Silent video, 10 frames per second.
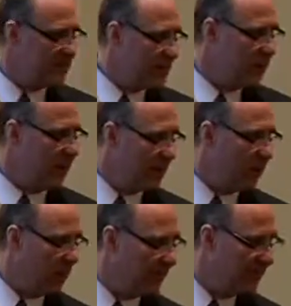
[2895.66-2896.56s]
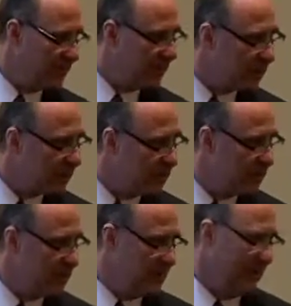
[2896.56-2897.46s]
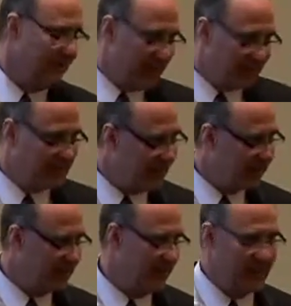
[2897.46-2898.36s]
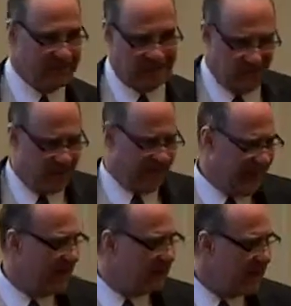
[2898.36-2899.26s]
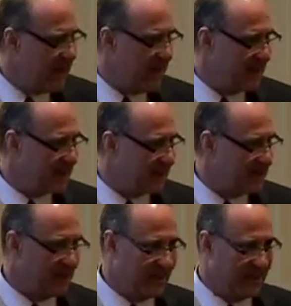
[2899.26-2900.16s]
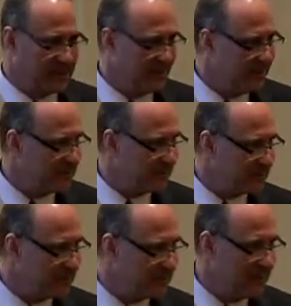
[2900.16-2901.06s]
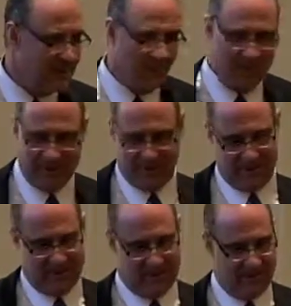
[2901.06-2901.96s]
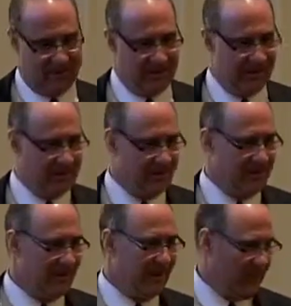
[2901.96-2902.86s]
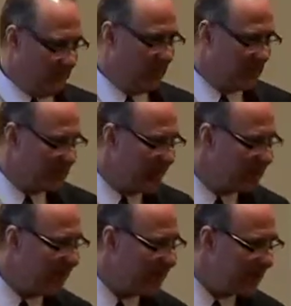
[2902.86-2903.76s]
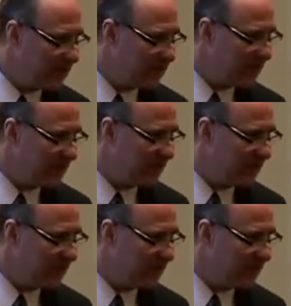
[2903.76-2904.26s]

things you might want to do, if you're a seller and you say, look, if they don't pay, I at least want to get some interest, which will increase my chances